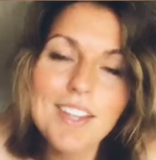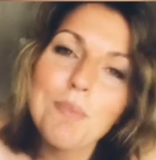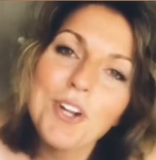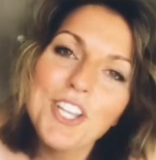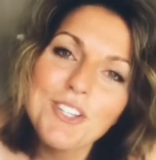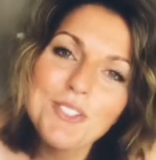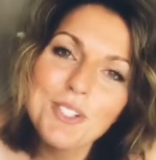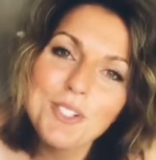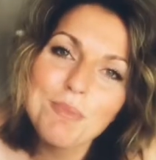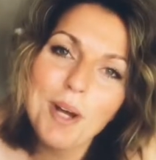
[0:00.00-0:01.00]
morning
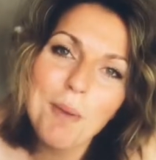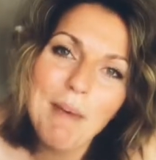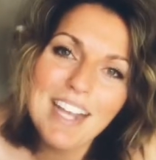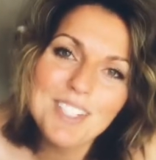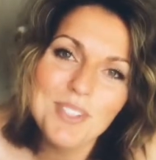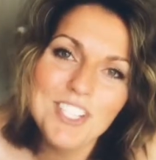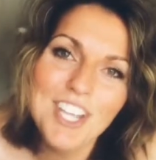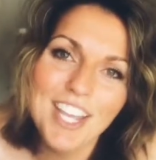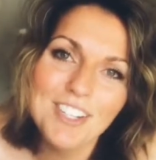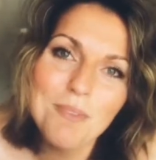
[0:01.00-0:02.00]
YouTube, welcome back to my
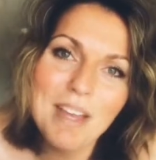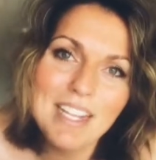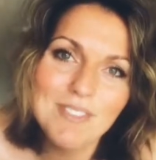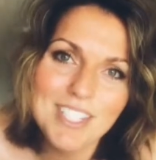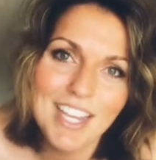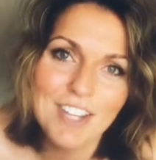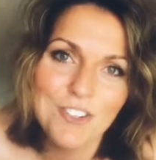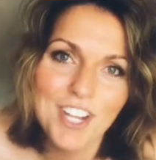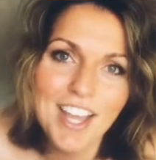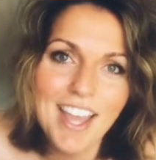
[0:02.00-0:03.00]
channel. My name is
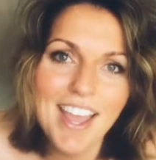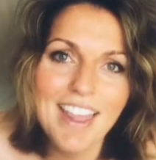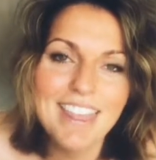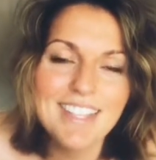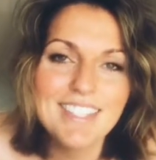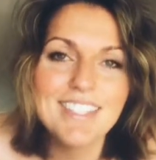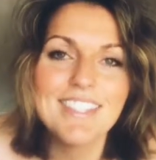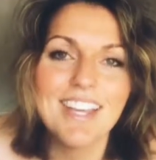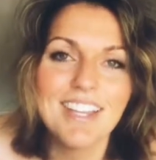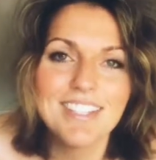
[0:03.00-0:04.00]
Andrea and this is
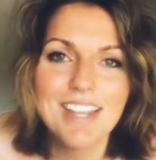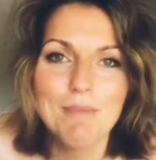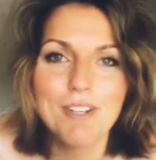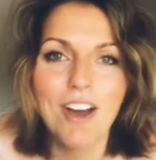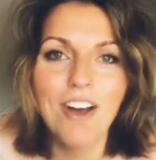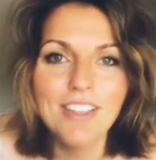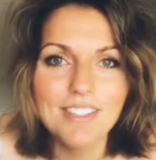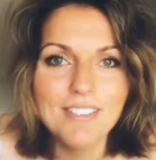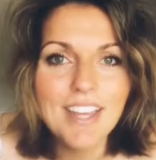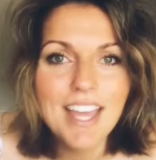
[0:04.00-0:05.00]
the Untamed
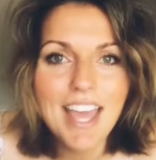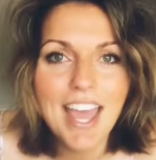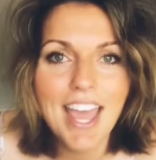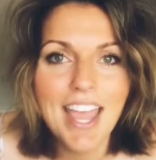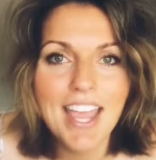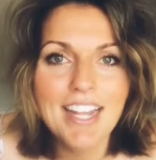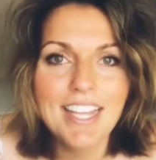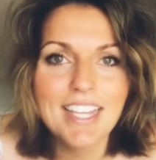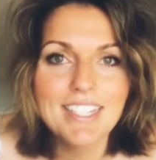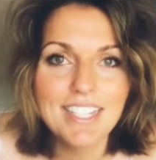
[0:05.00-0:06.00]
Olive, and
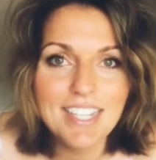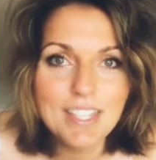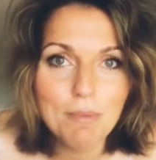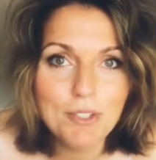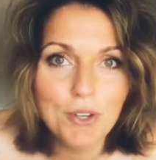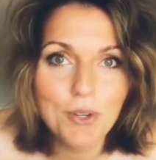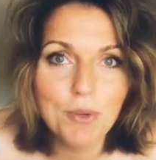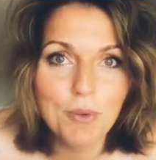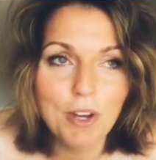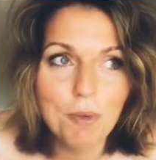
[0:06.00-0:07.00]
in today's episode
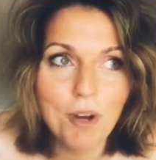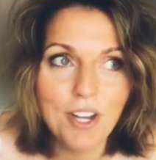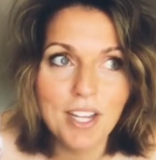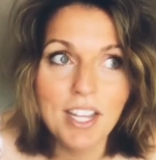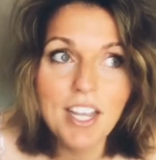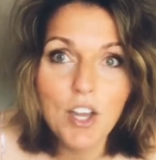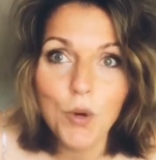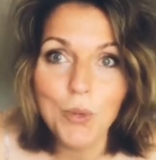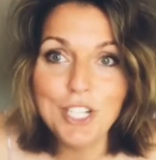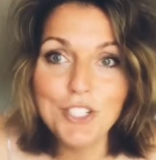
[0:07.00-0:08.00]
we are marking
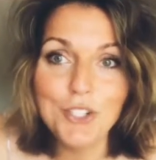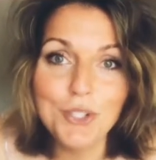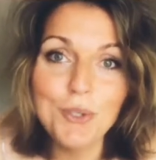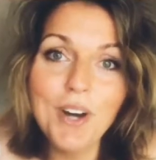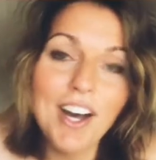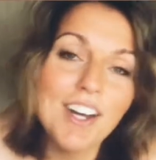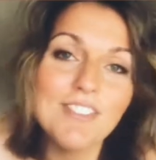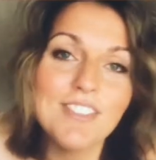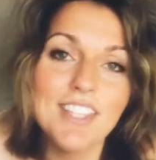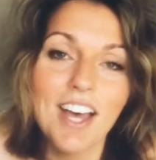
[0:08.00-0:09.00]
week 2 of
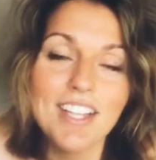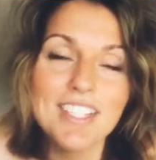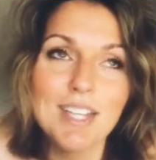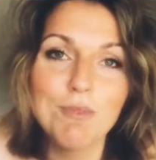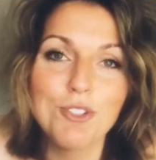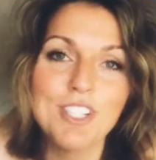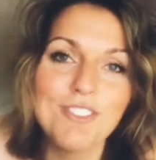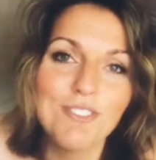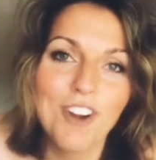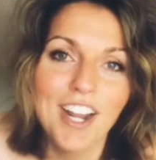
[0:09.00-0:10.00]
Untamed Treat
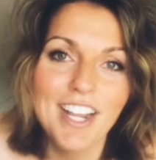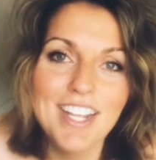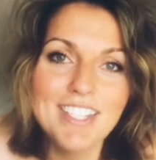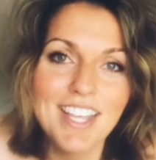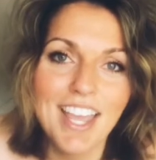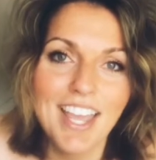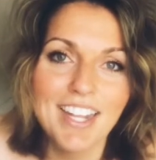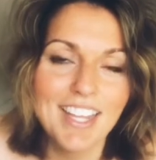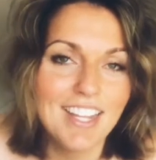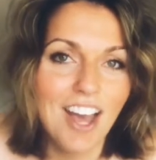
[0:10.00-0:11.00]
Fridays,
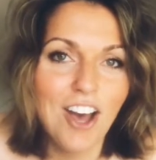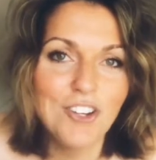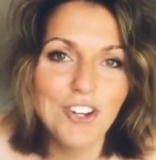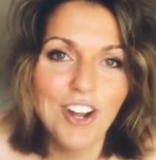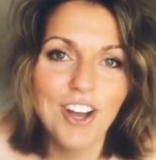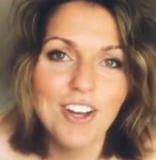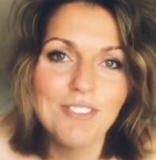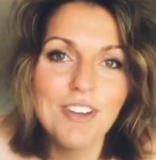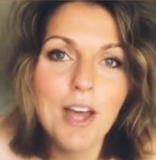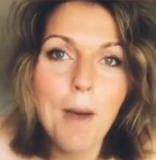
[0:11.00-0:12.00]
and in honor of
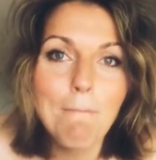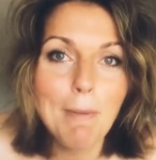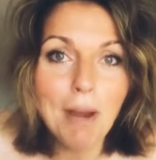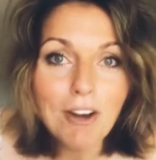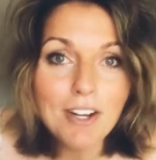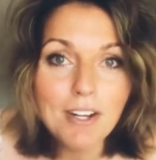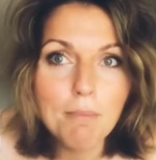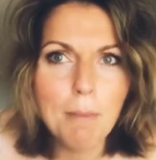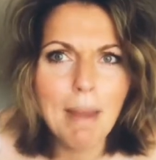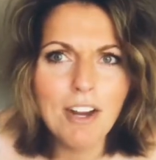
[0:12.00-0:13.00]
my
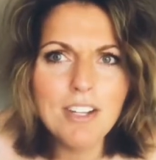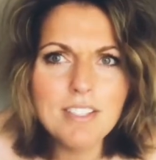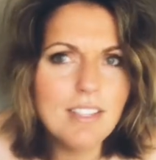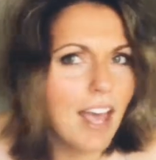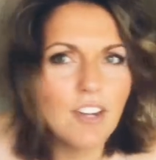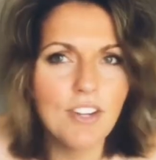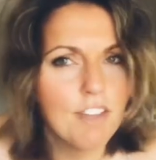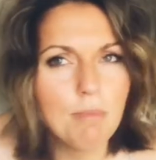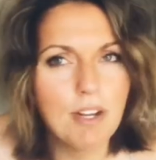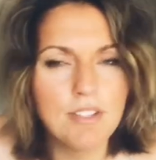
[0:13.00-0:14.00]
parrots. I don't
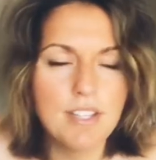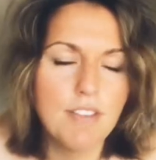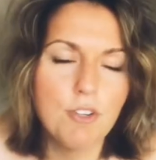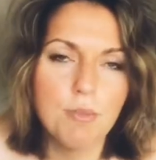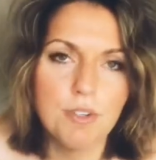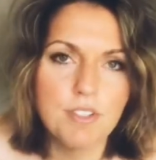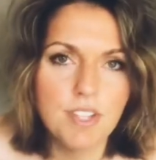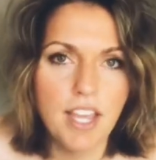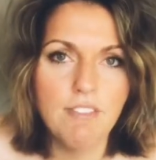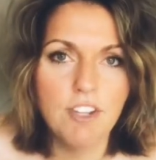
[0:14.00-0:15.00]
have parrots, I have no birds.
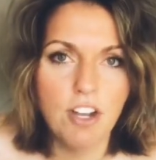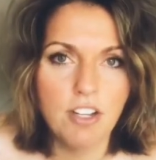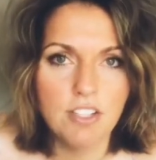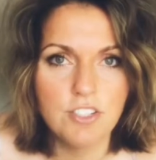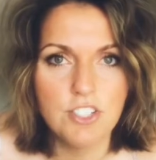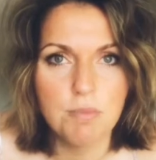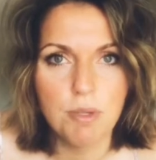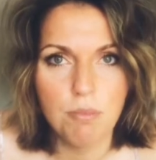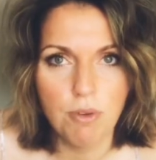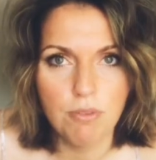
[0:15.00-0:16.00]
I have a dog, she's a
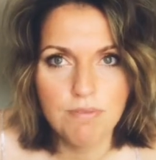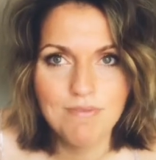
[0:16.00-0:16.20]
pit bull.